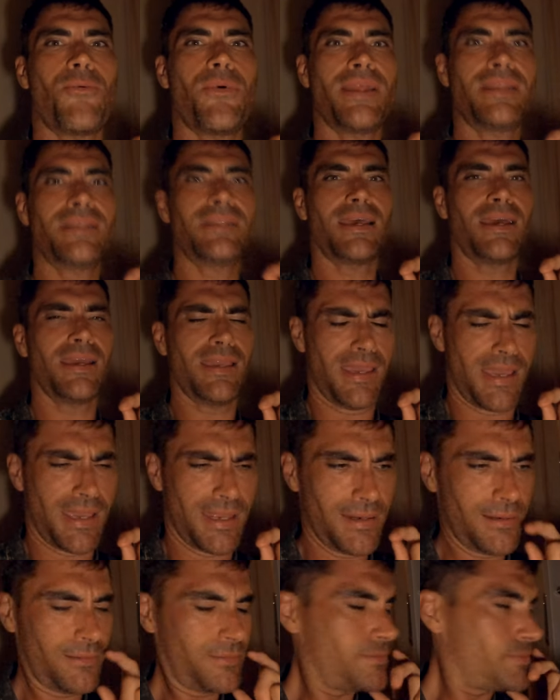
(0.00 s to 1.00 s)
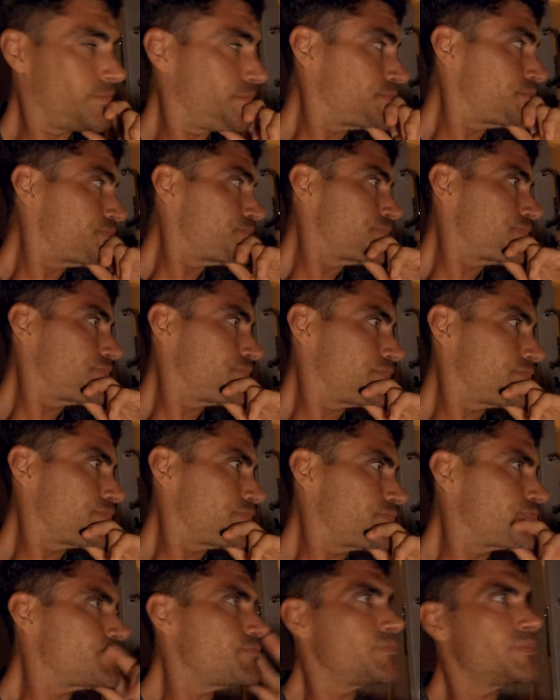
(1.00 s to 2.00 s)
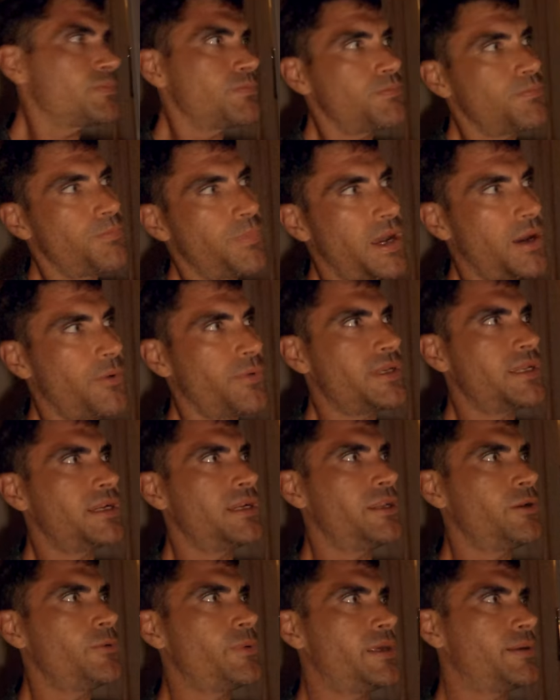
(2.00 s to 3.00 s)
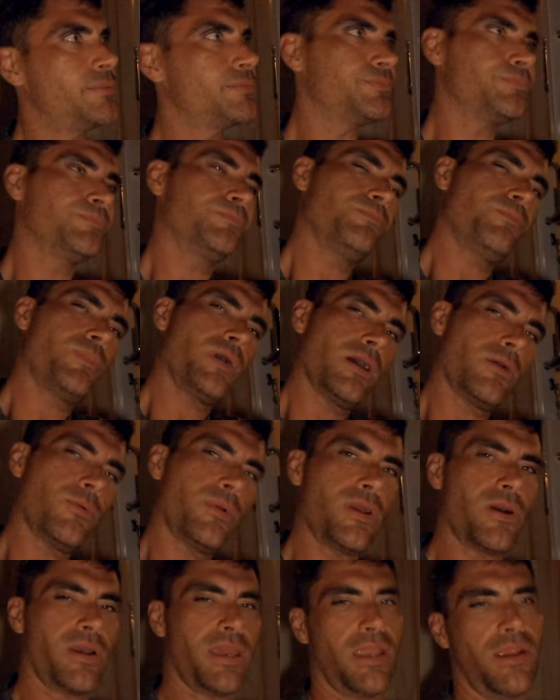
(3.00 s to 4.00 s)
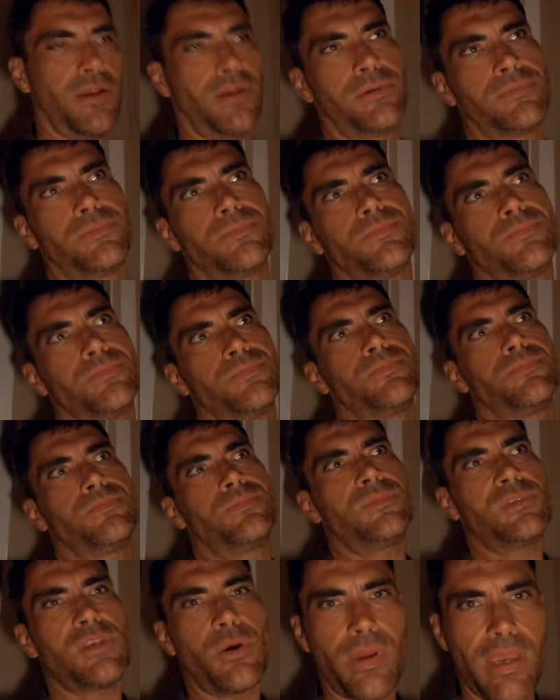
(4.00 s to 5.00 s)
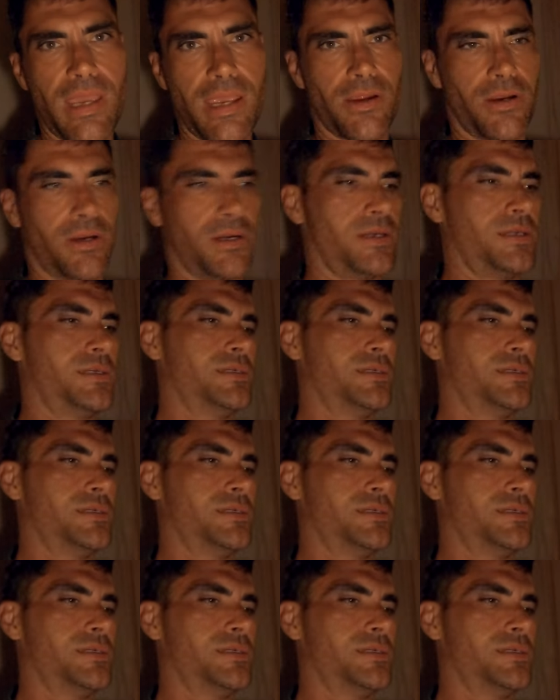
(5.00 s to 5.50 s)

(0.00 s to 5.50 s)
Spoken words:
wet again, but we did a little bit, but we got here. So we're here.